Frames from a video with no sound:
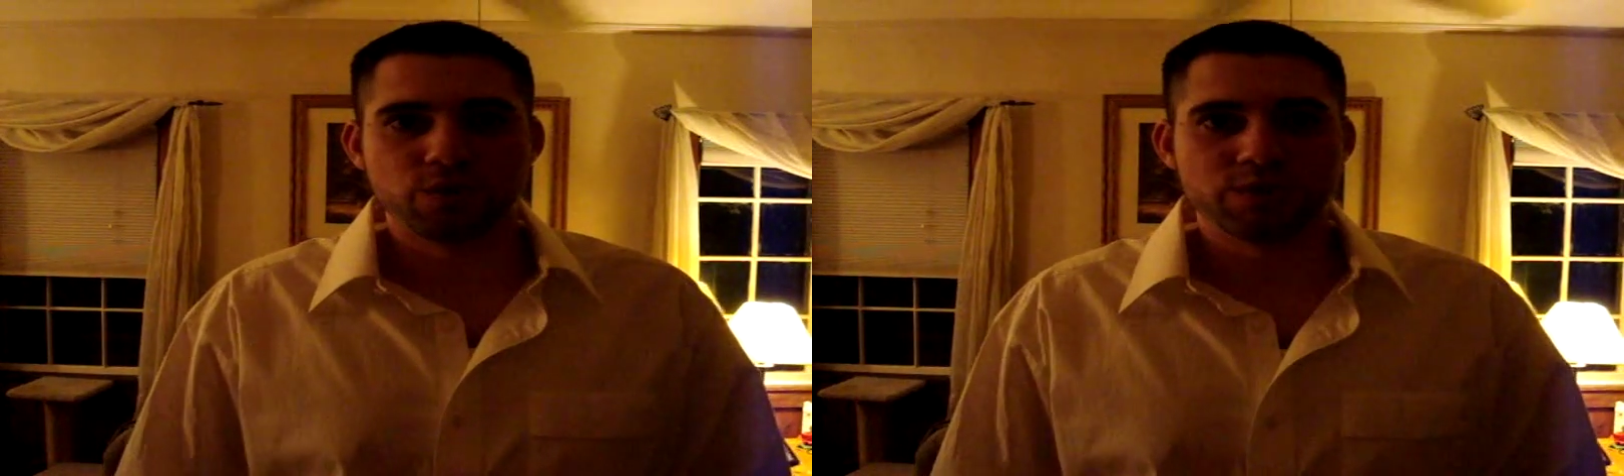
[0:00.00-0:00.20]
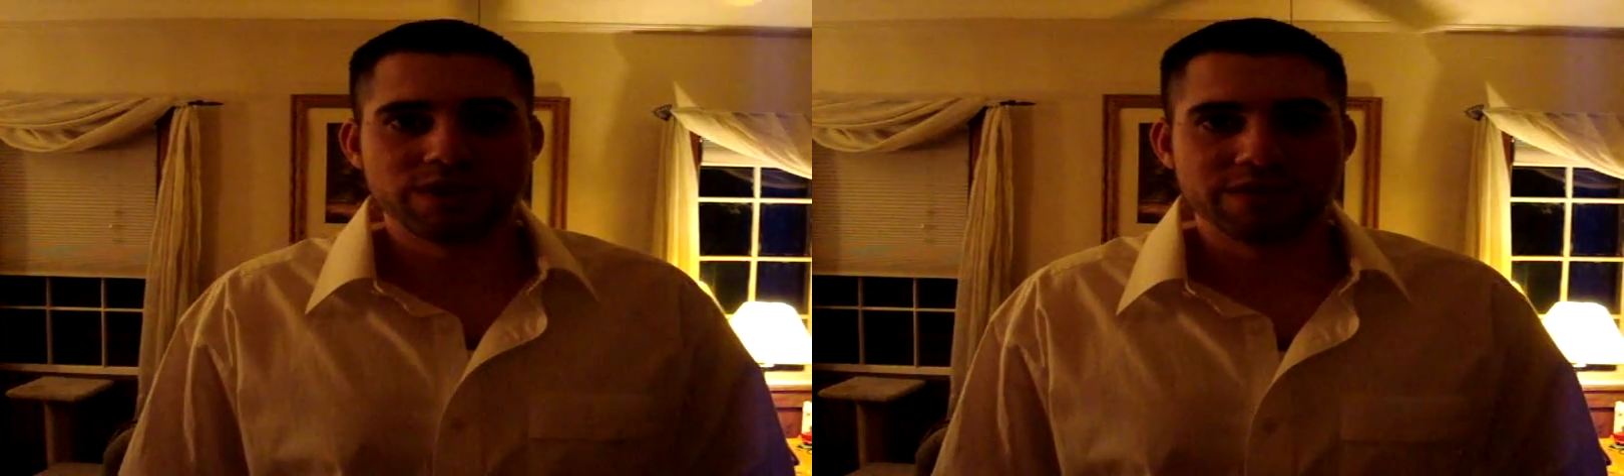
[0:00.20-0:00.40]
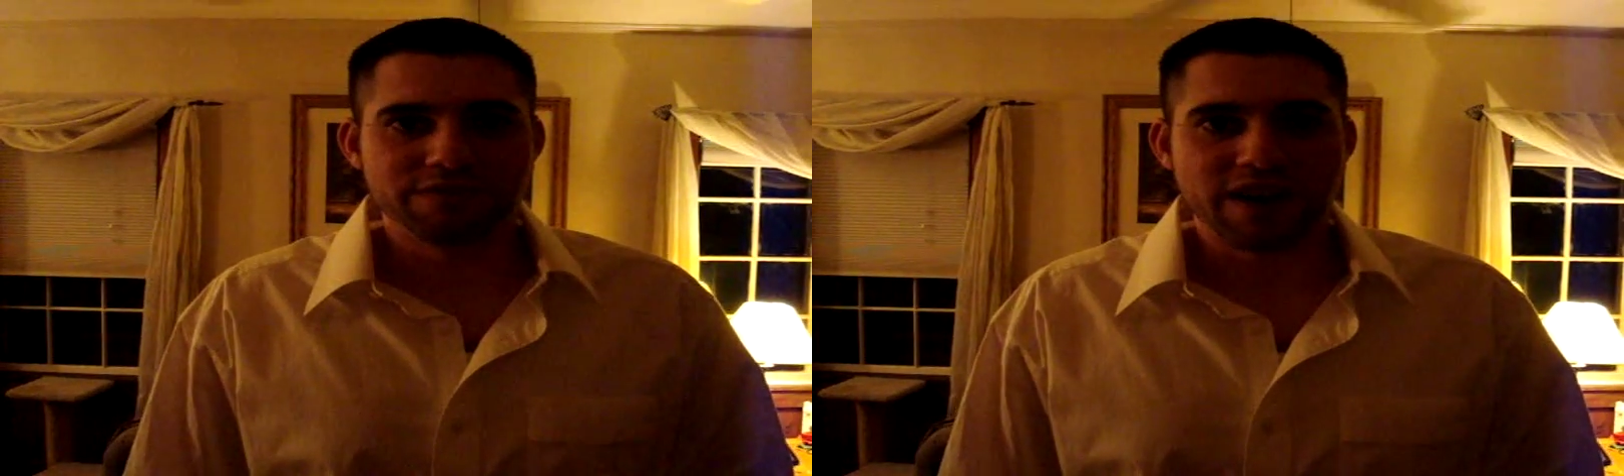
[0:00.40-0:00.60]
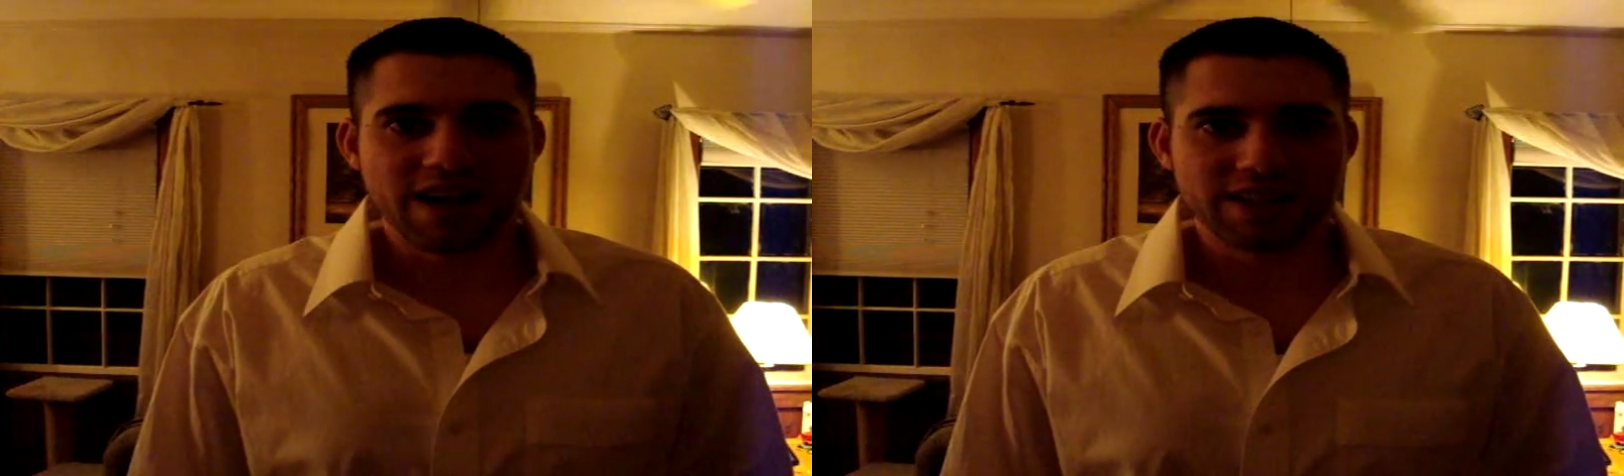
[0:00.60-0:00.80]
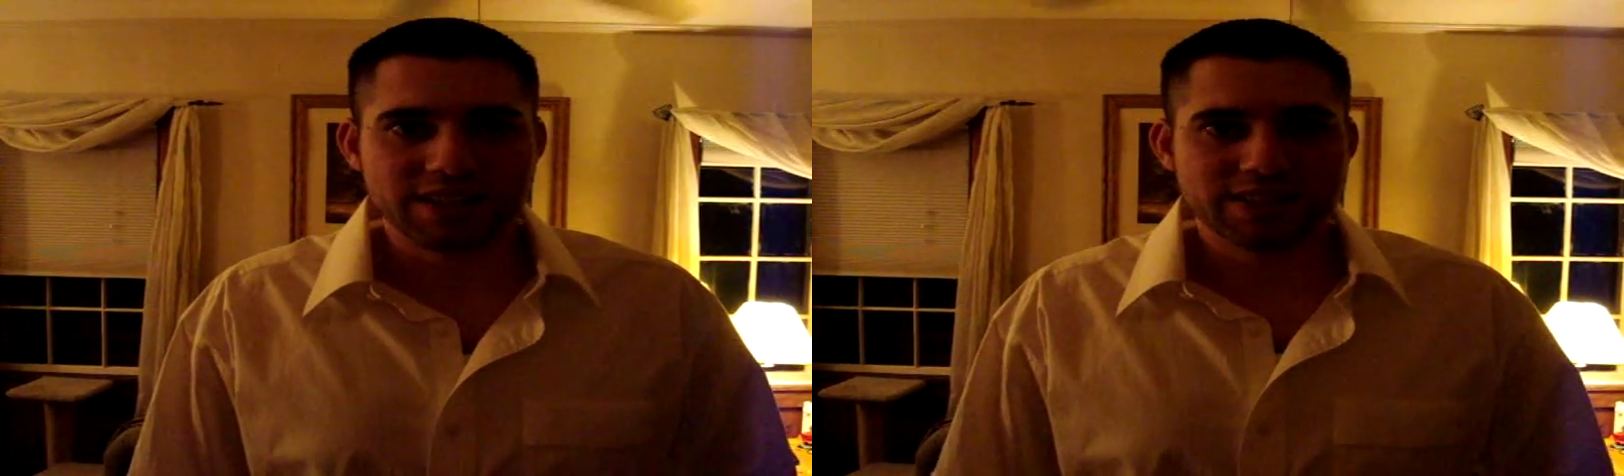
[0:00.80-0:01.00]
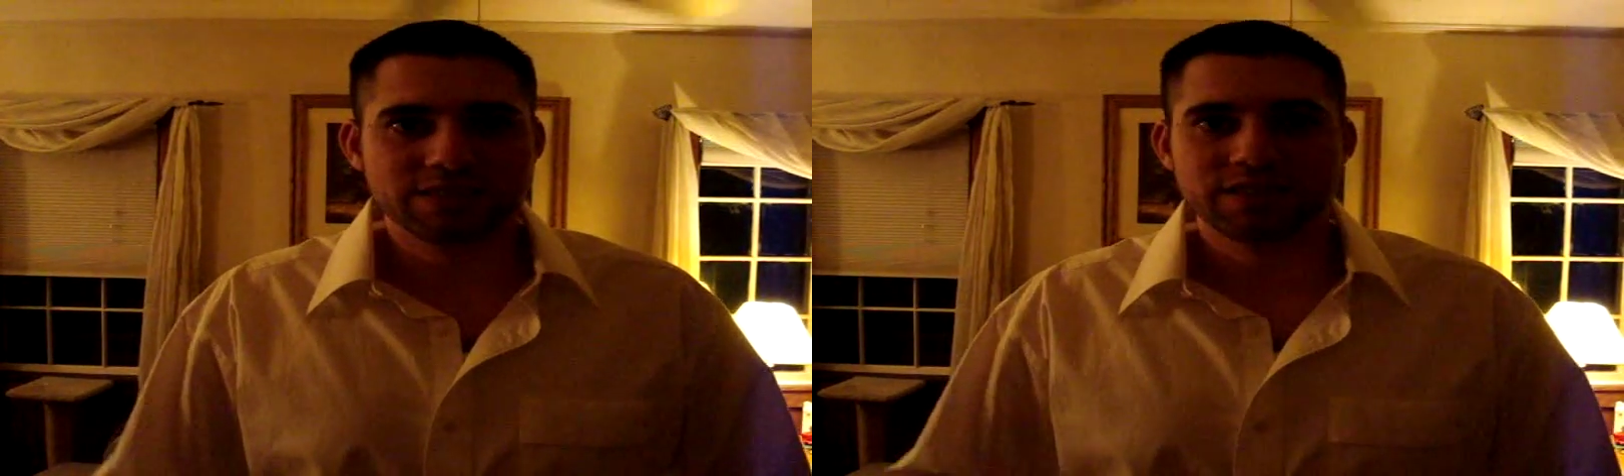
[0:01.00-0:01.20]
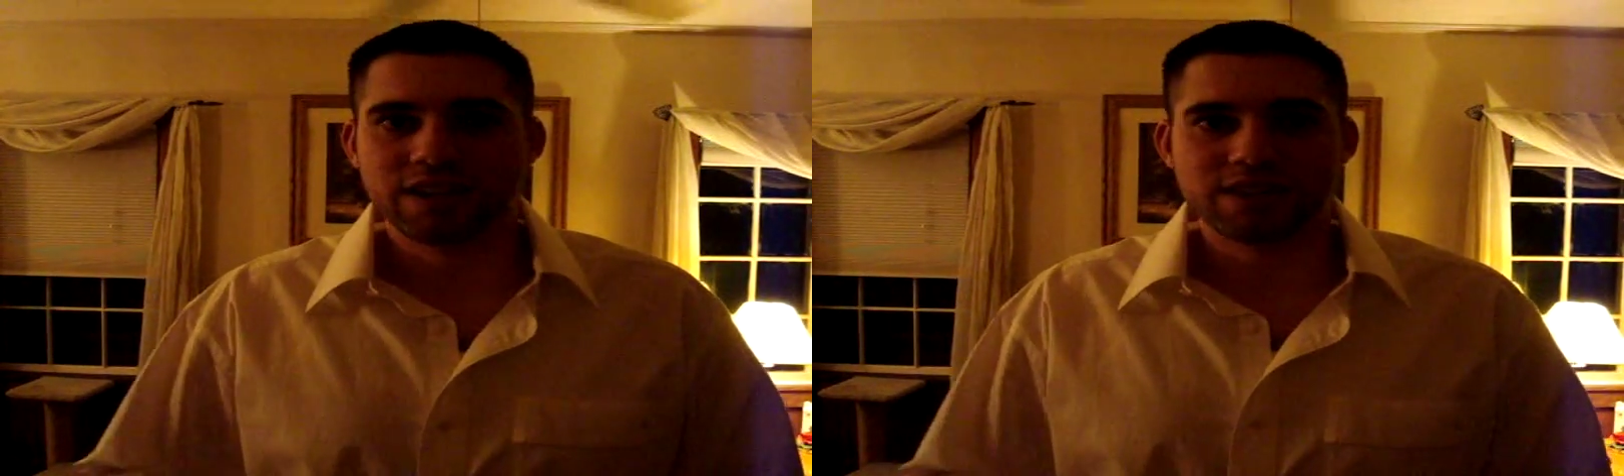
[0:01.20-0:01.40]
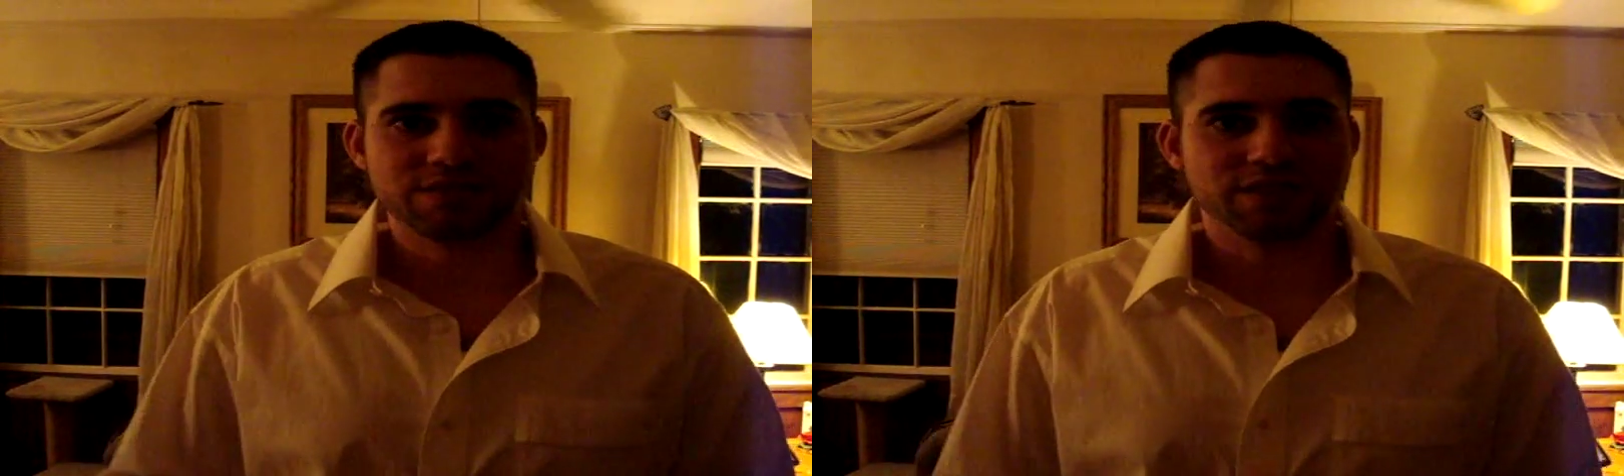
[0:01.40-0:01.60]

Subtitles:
você fala, nós